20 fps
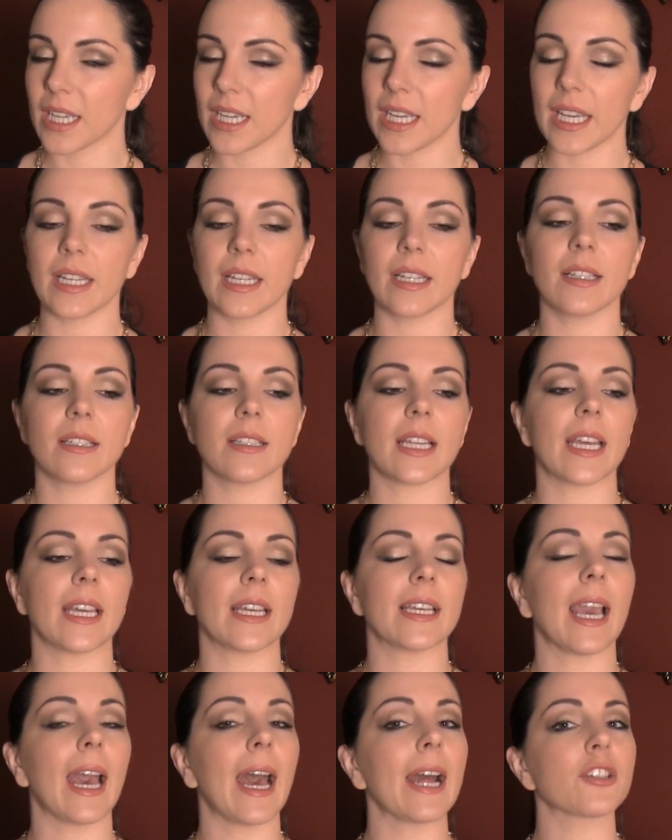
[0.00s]
It is a
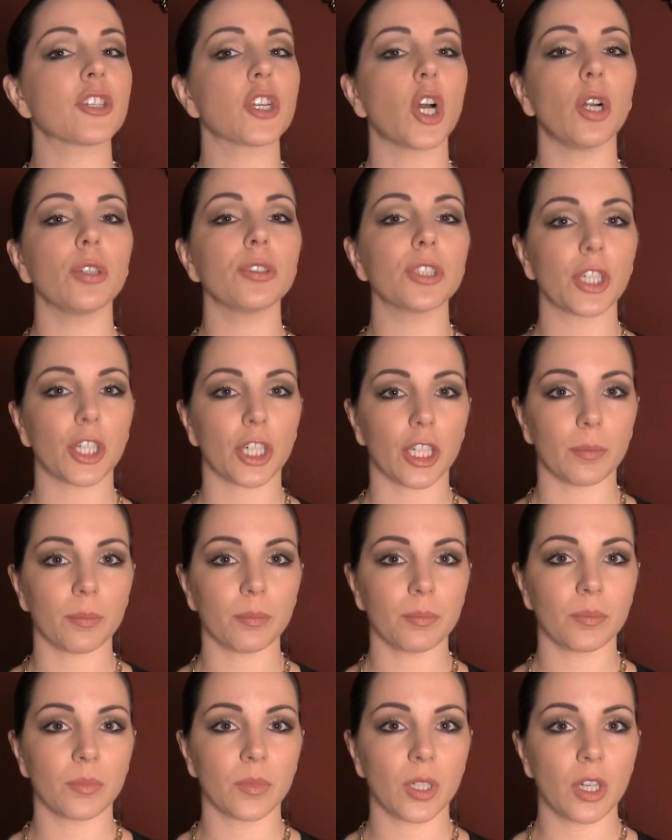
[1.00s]
catch-all
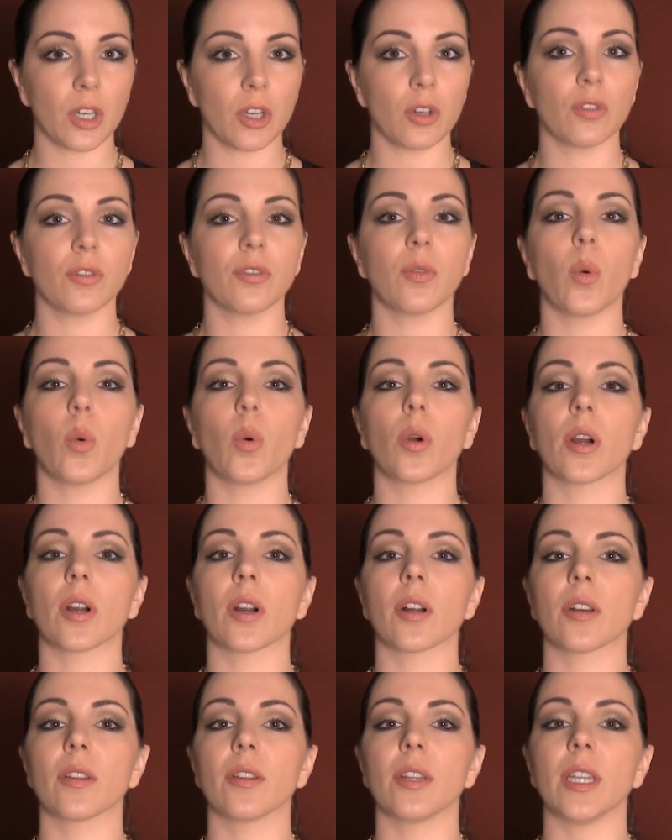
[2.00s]
term
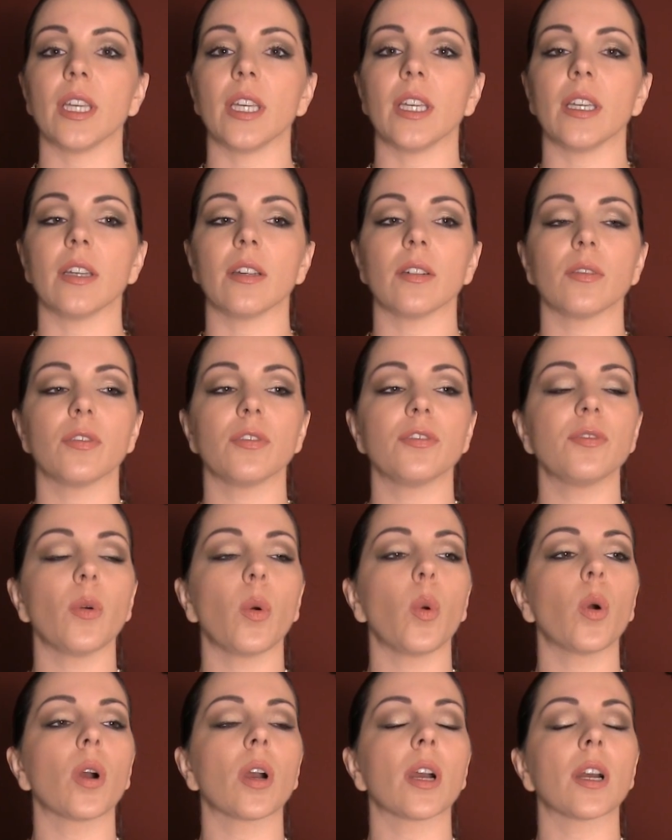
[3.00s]
for the
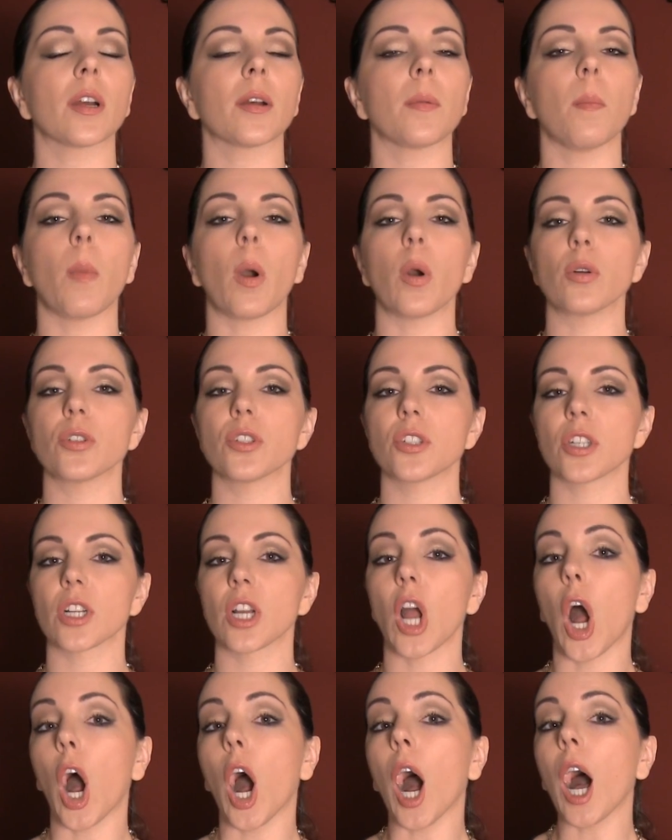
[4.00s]
four most
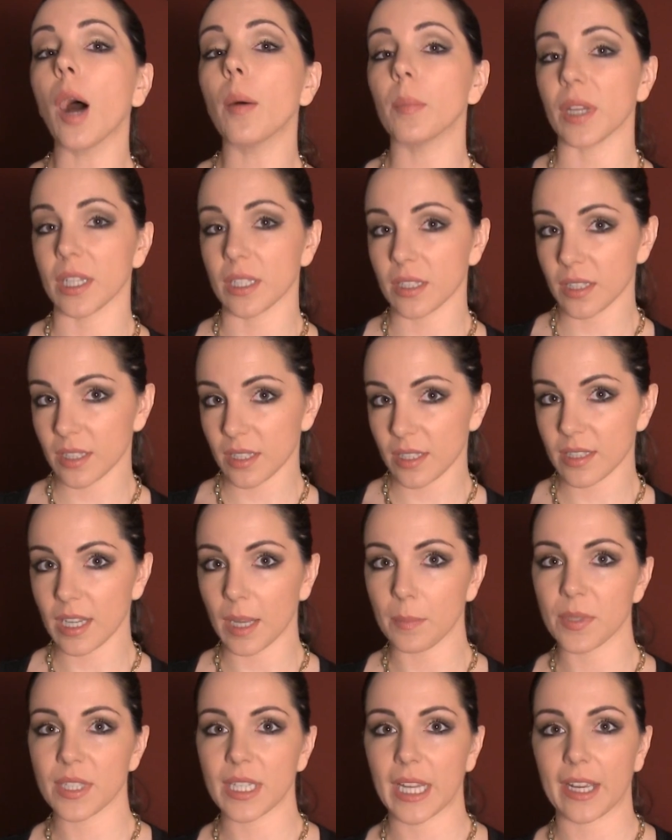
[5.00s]
common
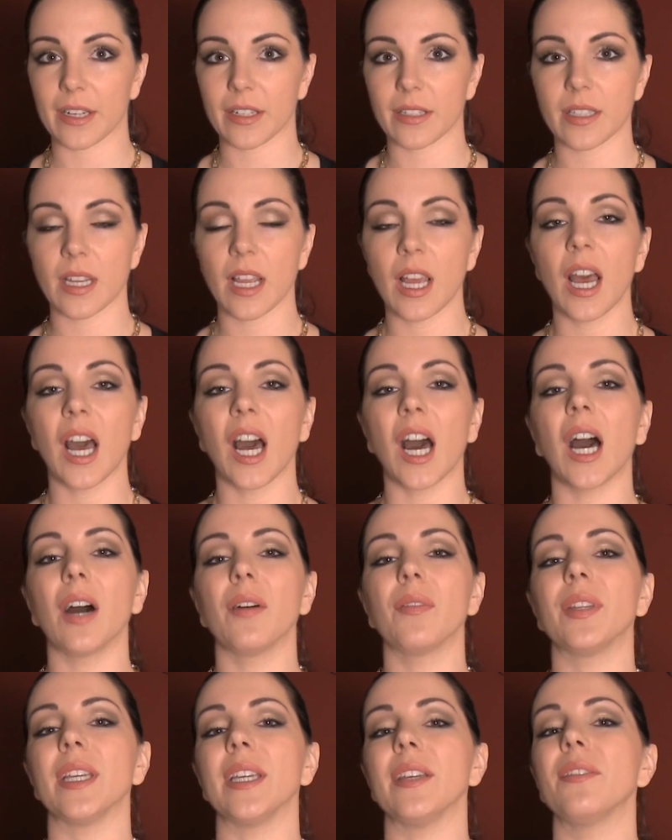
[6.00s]
subsects
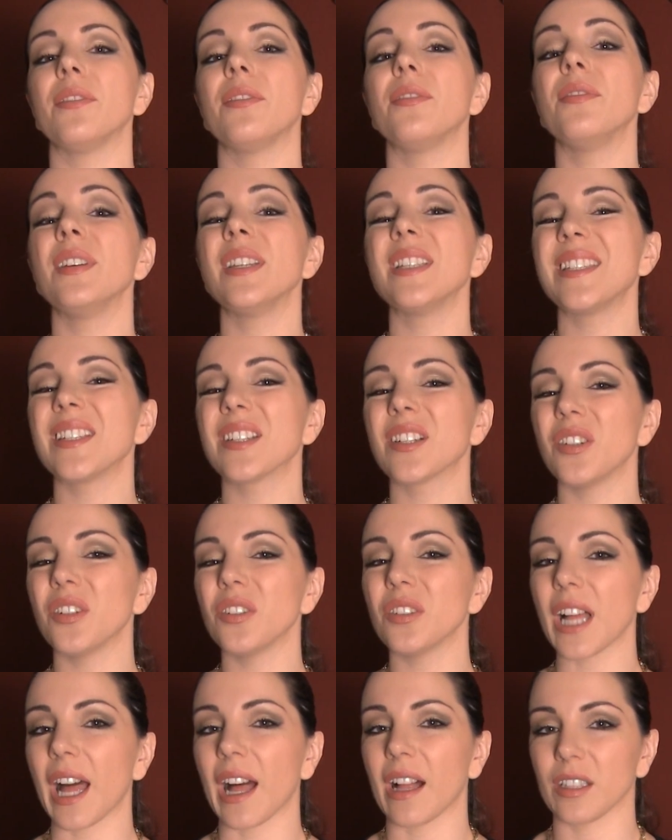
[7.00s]
of the
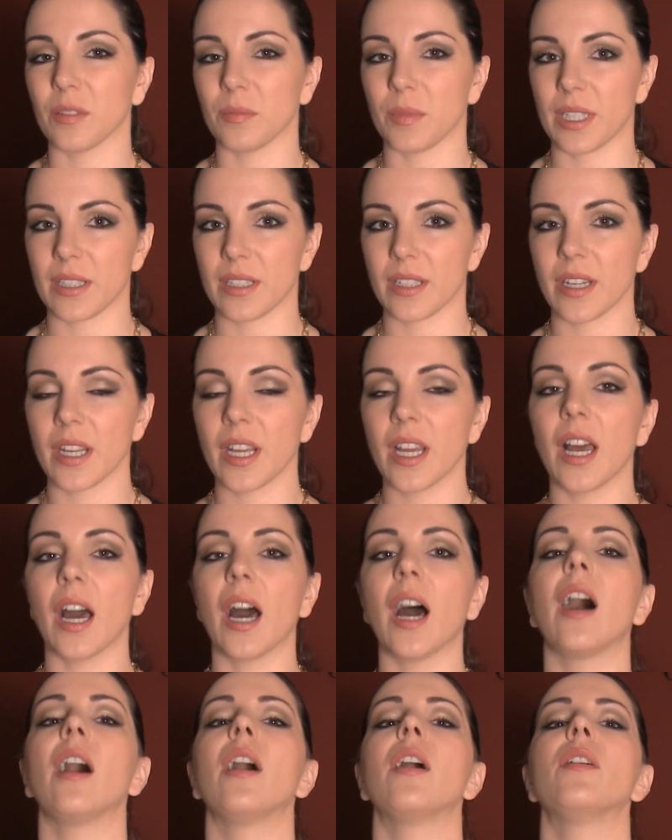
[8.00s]
physical element
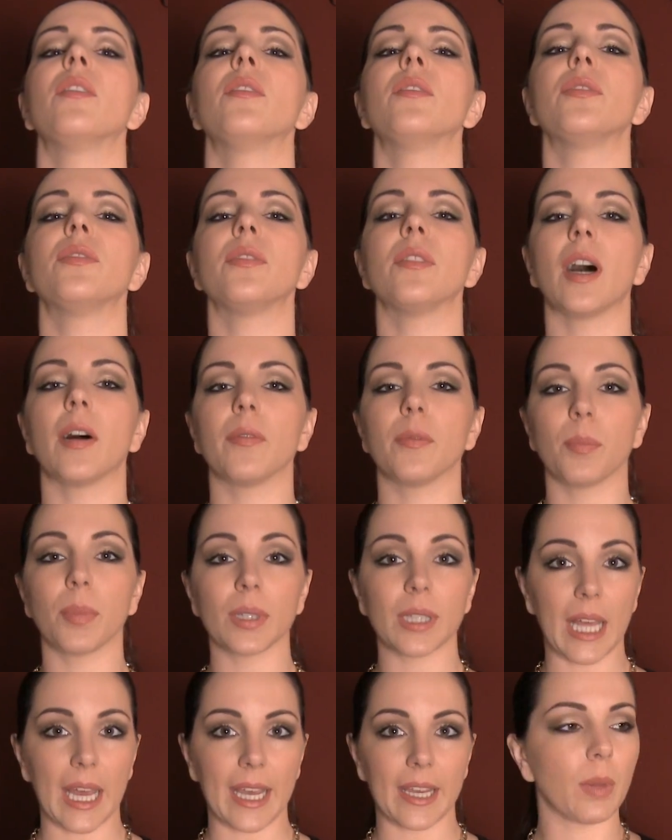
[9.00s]
of play.